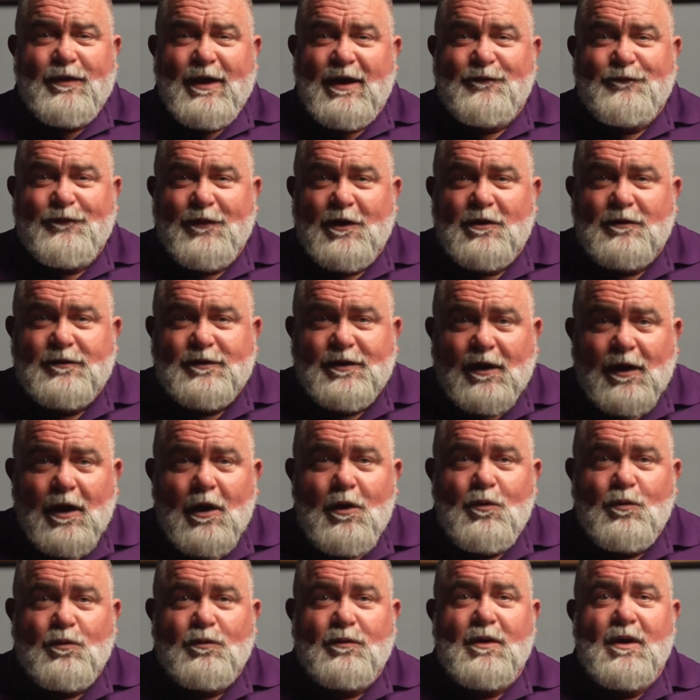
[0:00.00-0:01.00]
They felt
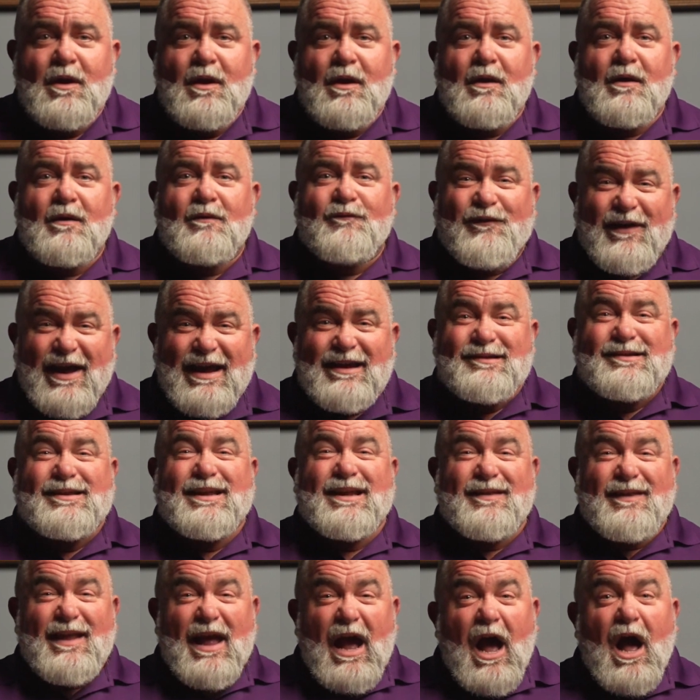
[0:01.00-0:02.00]
alone,
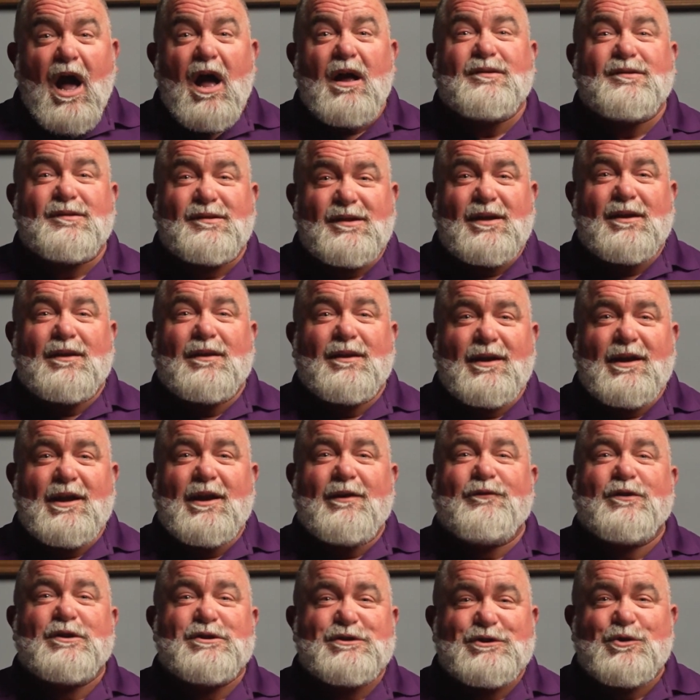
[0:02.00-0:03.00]
facing the hostility
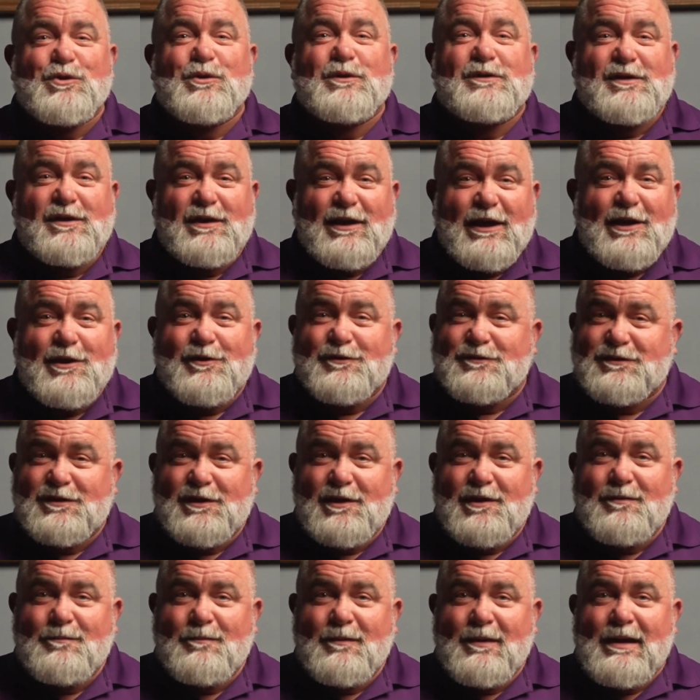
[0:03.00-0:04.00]
of the Jewish
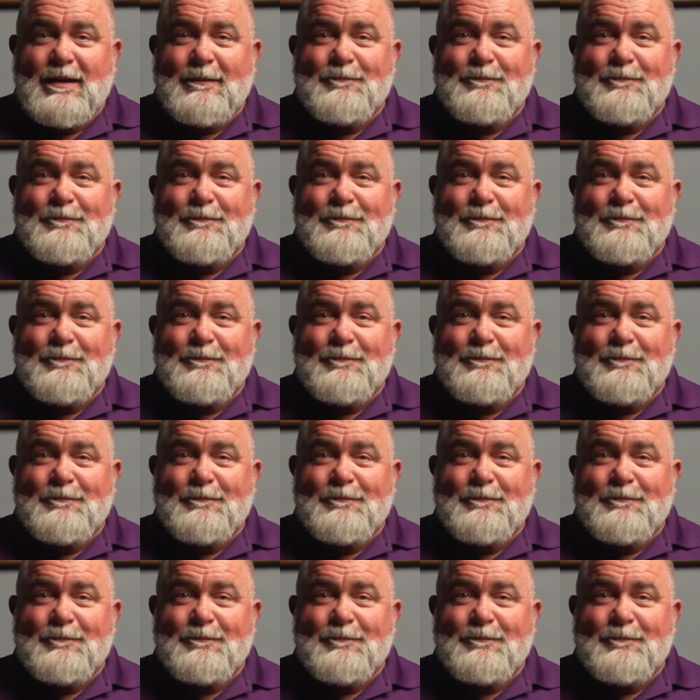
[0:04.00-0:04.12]
leadership.